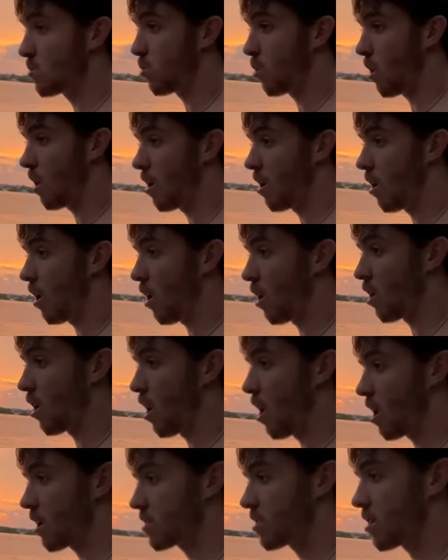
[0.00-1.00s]
uh, our
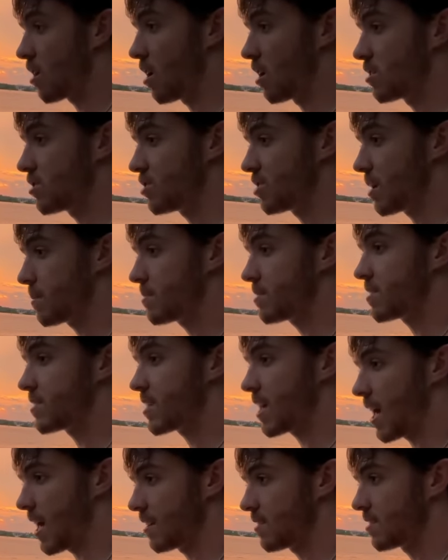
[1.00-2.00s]
octagon shaped
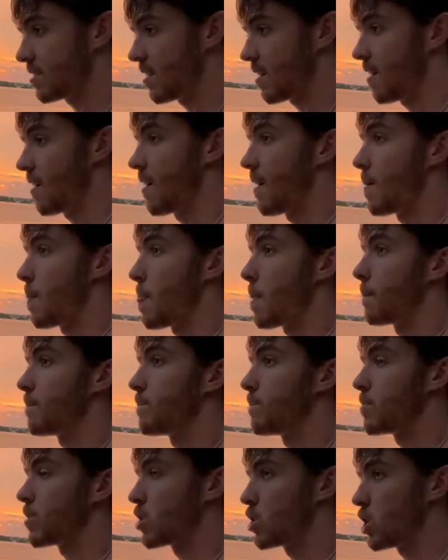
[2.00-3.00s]
tent.
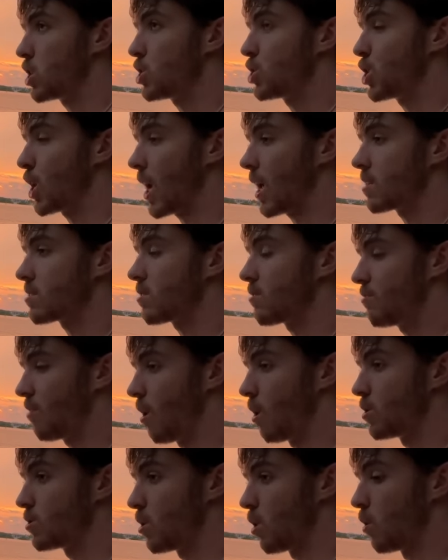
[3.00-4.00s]
Good chance it
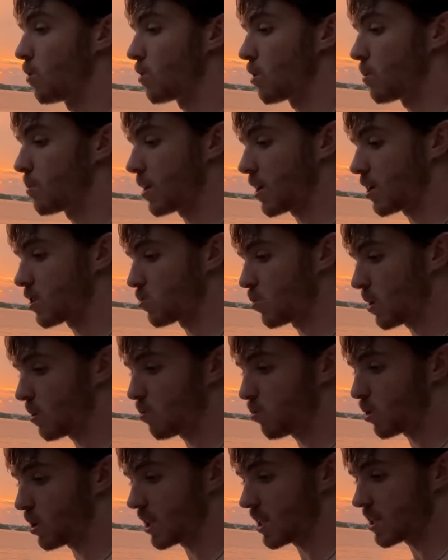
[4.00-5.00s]
falls over because we
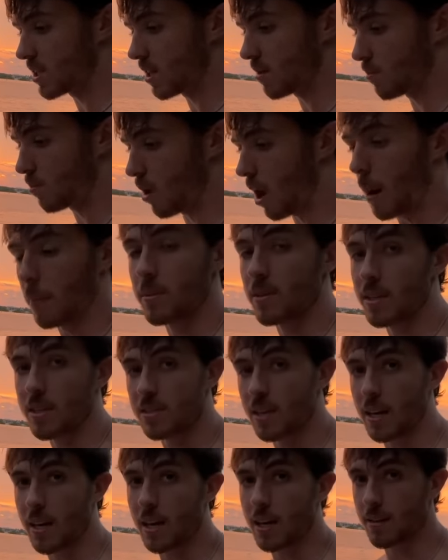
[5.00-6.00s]
really didn't properly
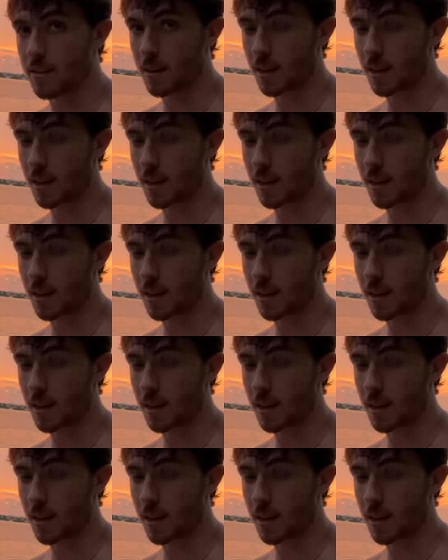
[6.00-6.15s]
set anything